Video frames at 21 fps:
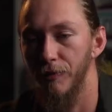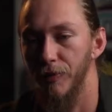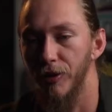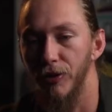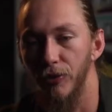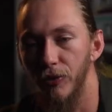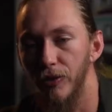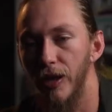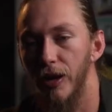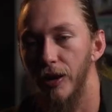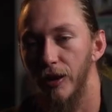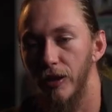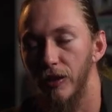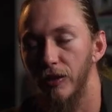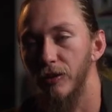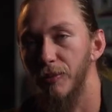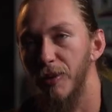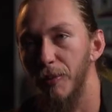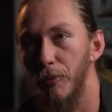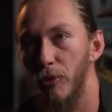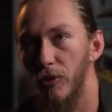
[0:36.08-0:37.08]
been doing that a
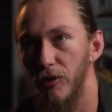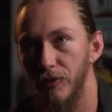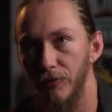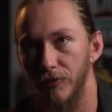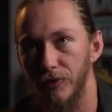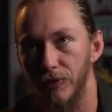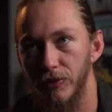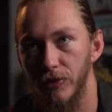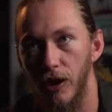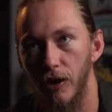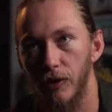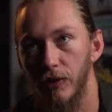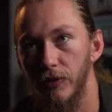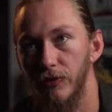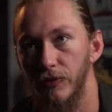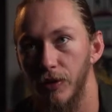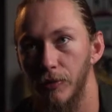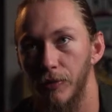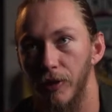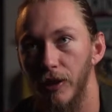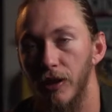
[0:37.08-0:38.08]
little bit more than
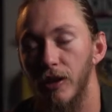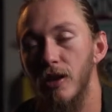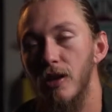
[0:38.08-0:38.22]
photography, but